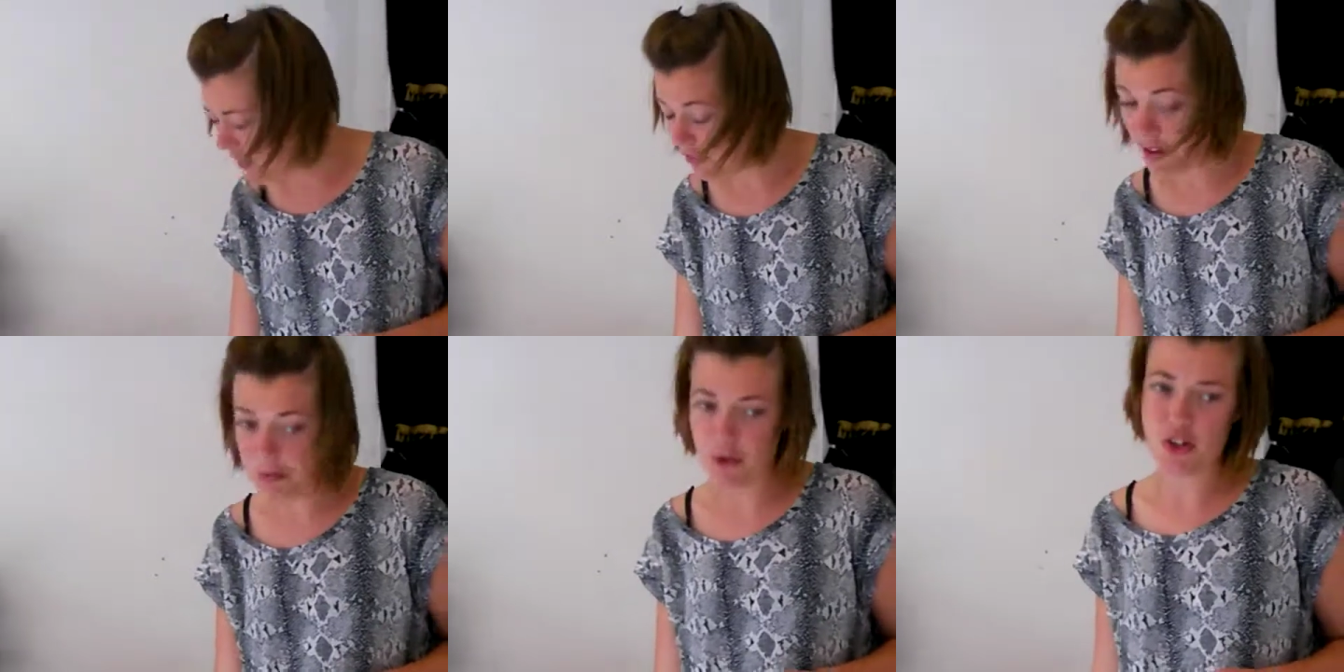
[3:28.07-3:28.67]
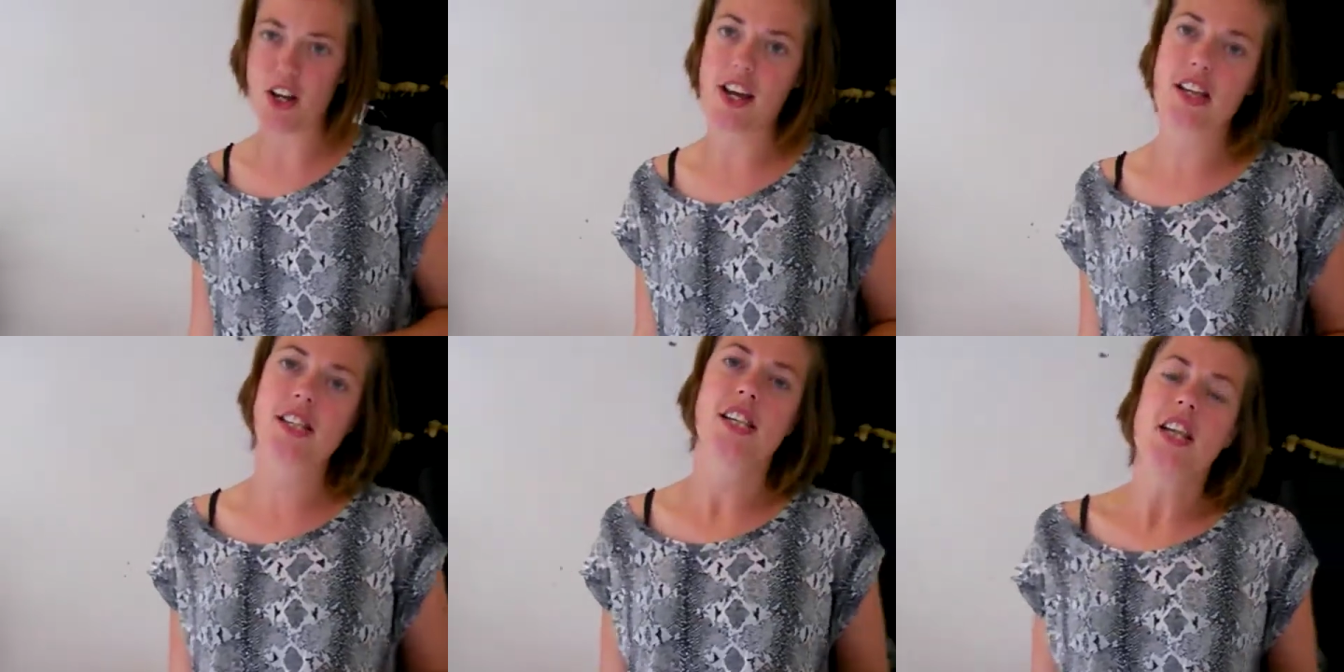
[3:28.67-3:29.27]
of the
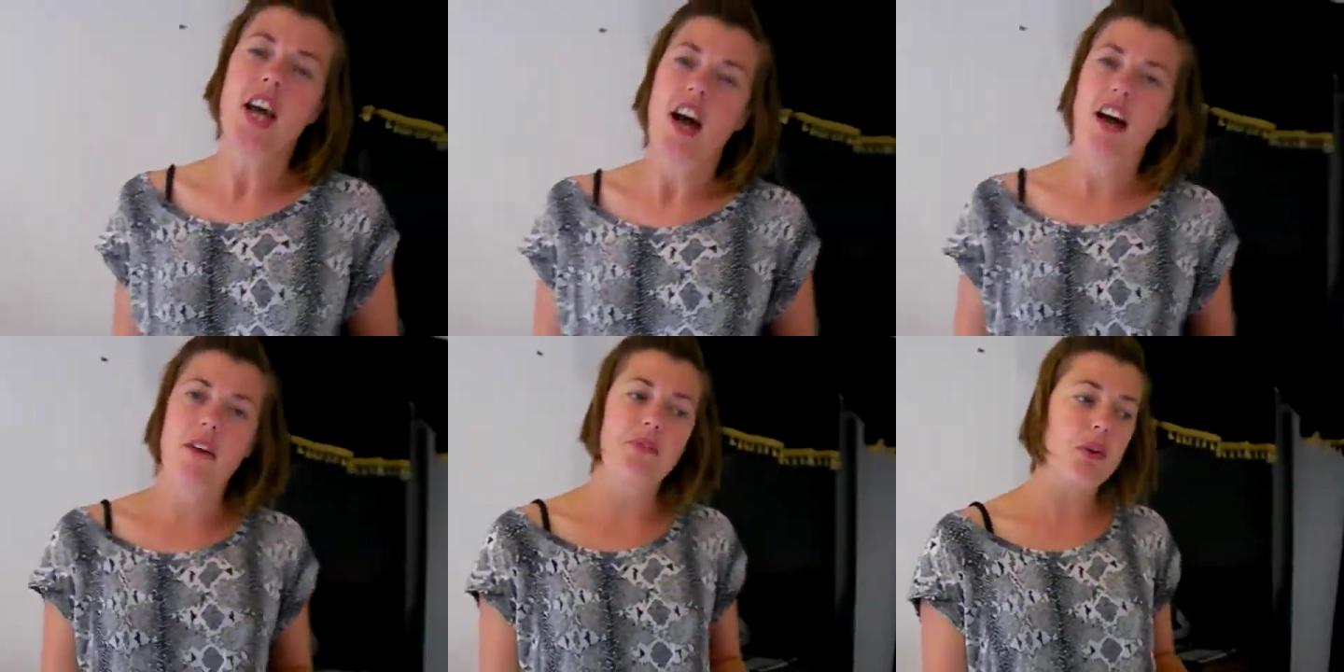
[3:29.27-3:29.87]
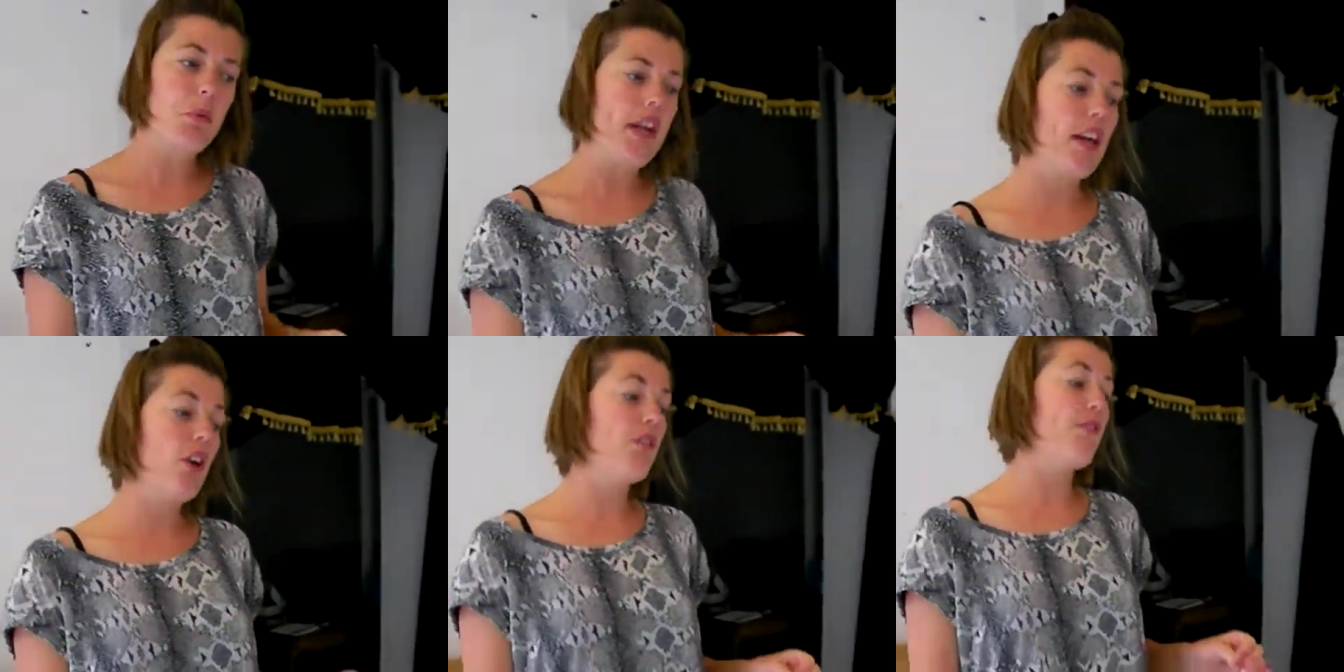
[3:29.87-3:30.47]
project, we
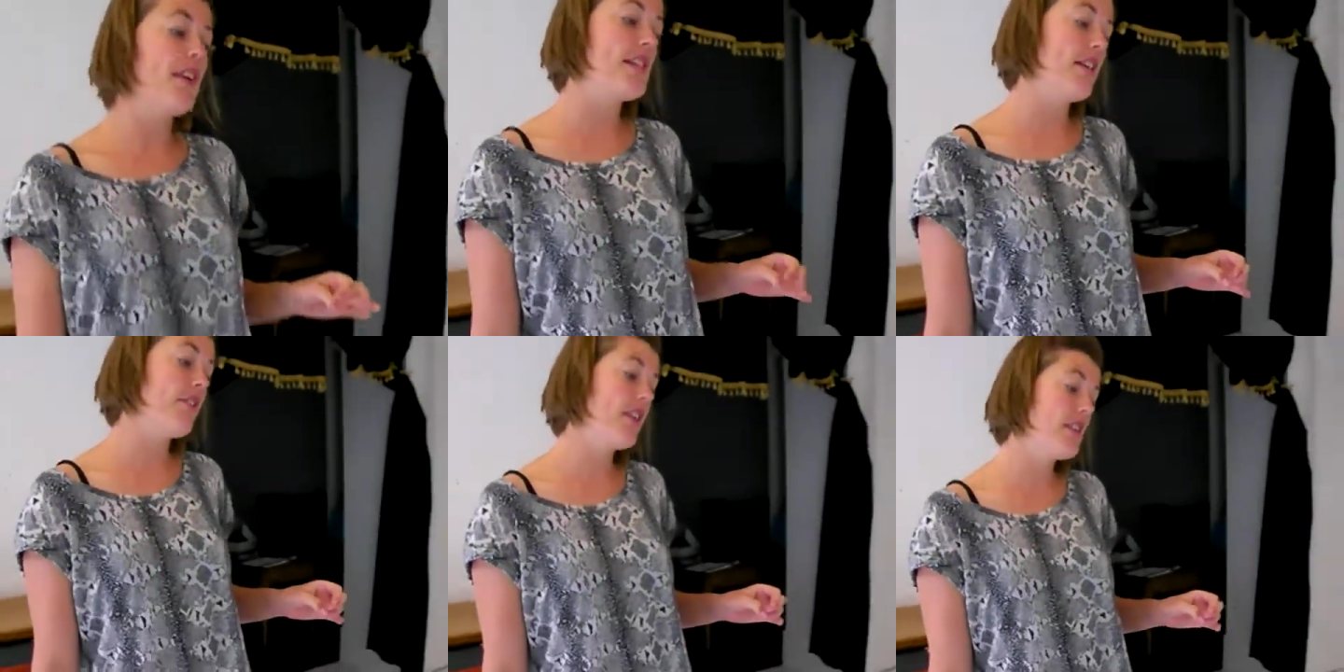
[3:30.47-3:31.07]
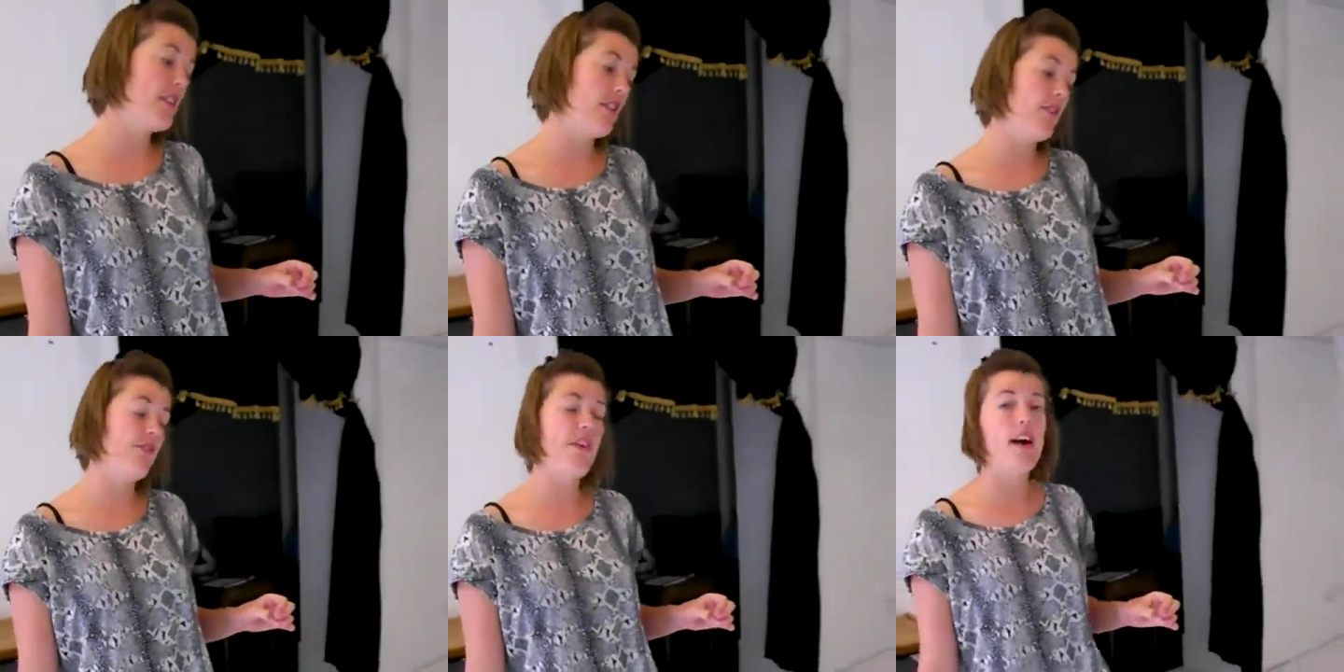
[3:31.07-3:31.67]
got a series
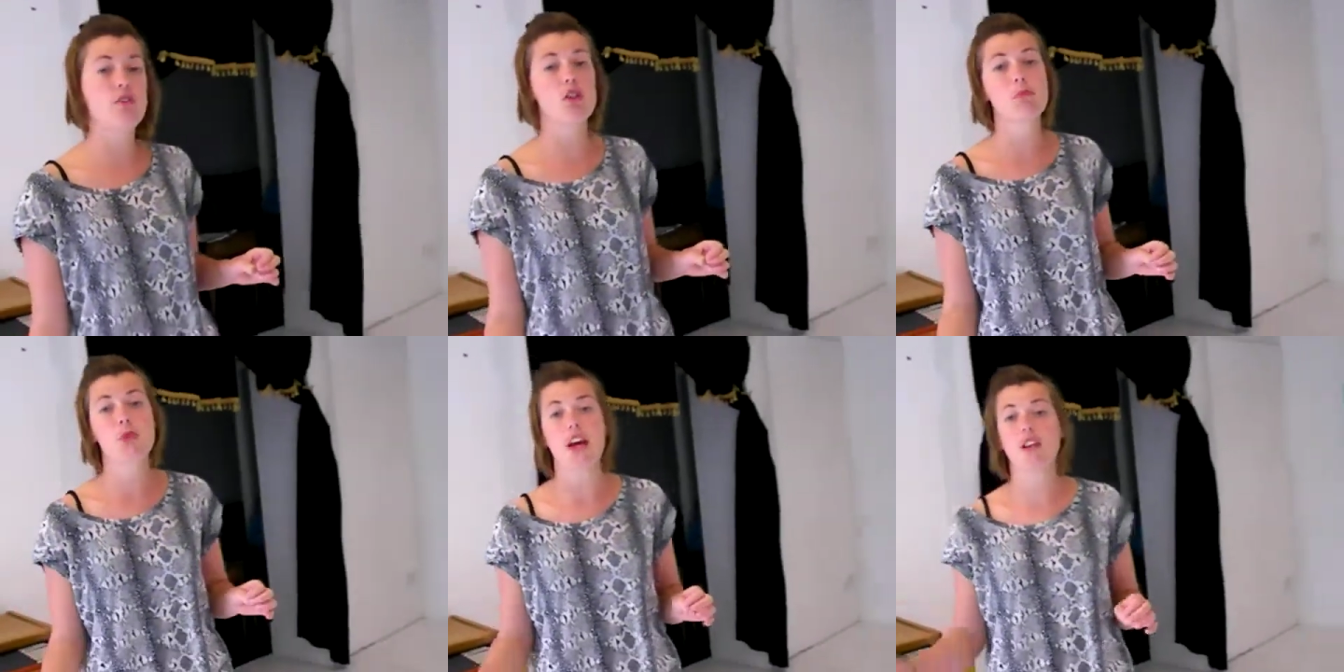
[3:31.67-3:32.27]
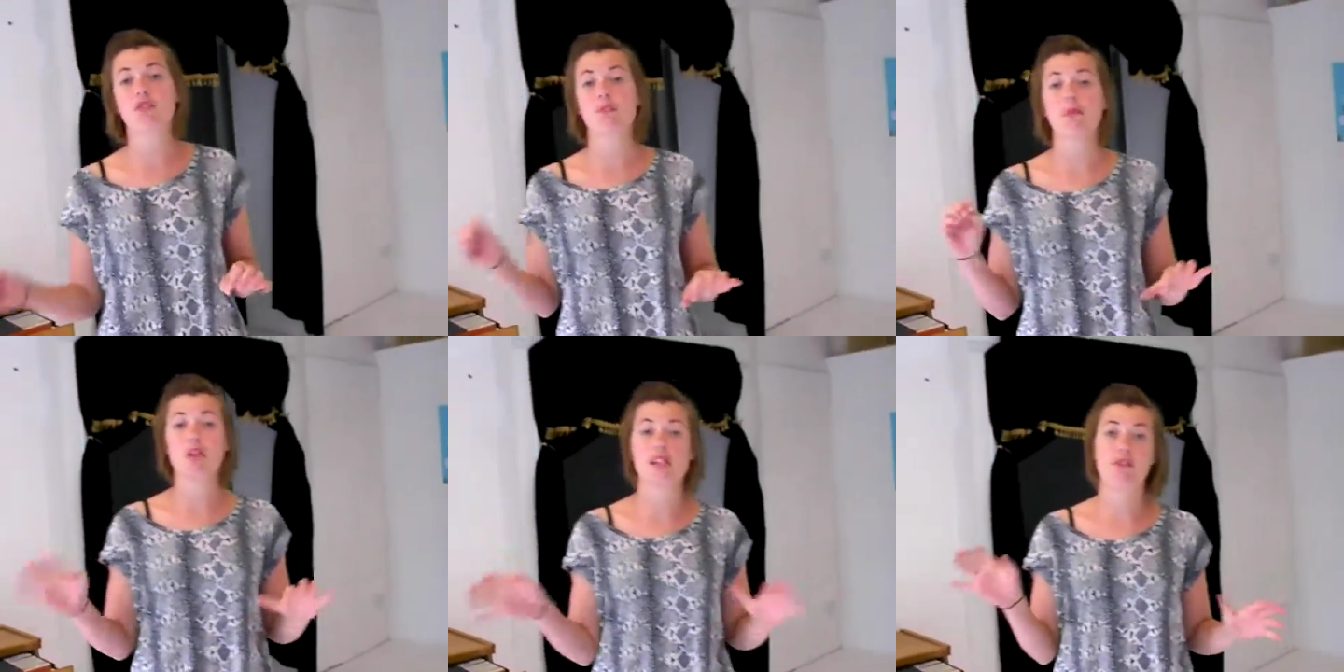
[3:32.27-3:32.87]
of found objects from
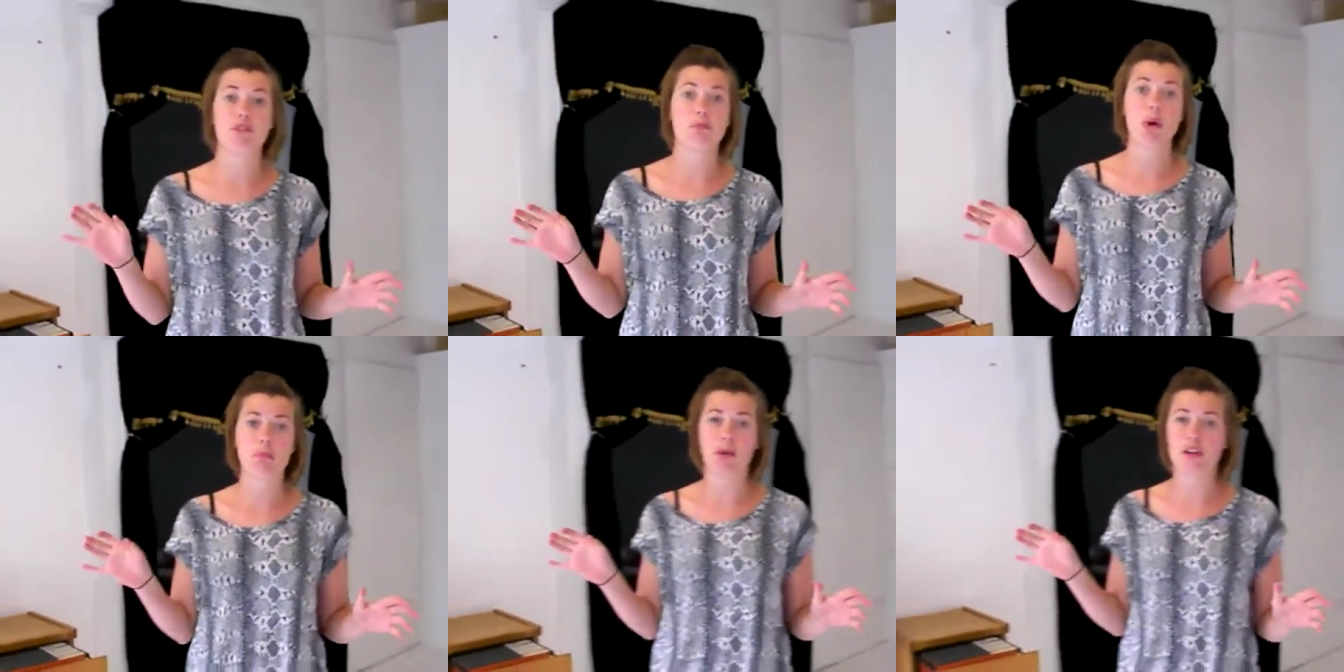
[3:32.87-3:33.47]
those different popular